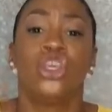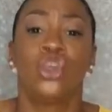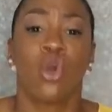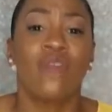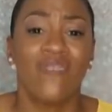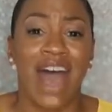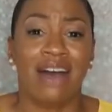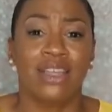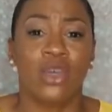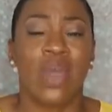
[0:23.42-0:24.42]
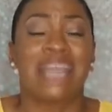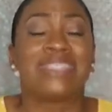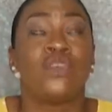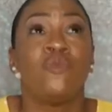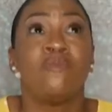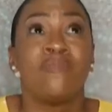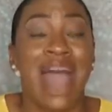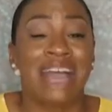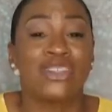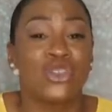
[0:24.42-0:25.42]
your value and to
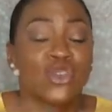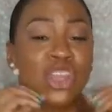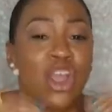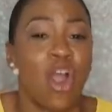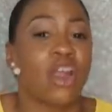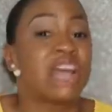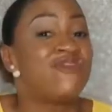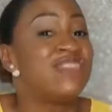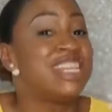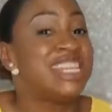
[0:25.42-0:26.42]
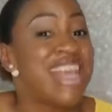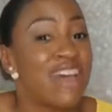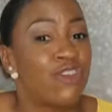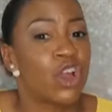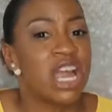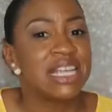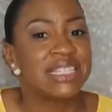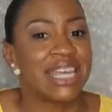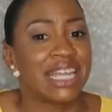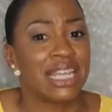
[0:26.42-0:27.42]
master the art of never
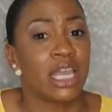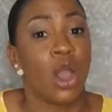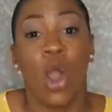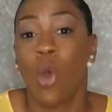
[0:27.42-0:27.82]
settling.